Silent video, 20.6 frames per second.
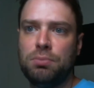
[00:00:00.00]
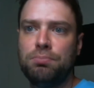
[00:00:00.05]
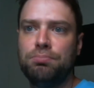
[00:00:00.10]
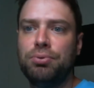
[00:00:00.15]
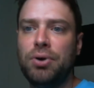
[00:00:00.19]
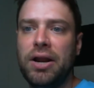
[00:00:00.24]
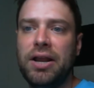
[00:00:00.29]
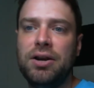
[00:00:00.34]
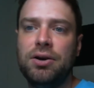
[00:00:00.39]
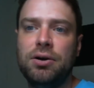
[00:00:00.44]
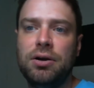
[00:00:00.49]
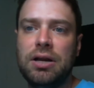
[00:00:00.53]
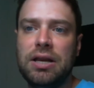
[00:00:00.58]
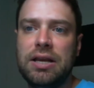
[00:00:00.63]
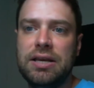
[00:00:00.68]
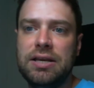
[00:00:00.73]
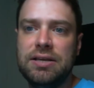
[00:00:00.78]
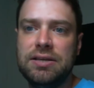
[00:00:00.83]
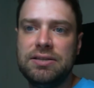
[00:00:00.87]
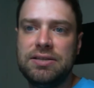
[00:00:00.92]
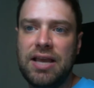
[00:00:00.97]
Braider
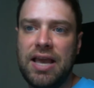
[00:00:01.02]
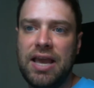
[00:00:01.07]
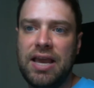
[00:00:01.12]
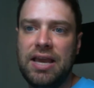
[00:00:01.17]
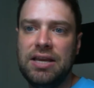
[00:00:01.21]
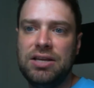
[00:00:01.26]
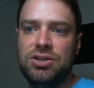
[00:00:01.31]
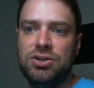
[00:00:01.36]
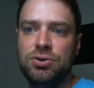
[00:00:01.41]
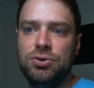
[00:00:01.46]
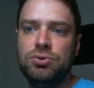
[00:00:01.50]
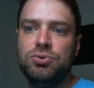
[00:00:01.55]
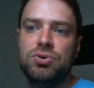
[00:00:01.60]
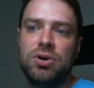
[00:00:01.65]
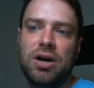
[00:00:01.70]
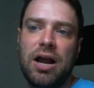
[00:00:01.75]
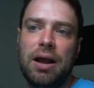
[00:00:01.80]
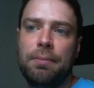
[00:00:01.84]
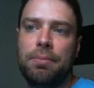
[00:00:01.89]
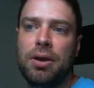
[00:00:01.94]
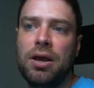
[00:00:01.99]
is a
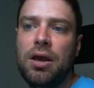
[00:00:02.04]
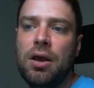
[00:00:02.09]
2-drop,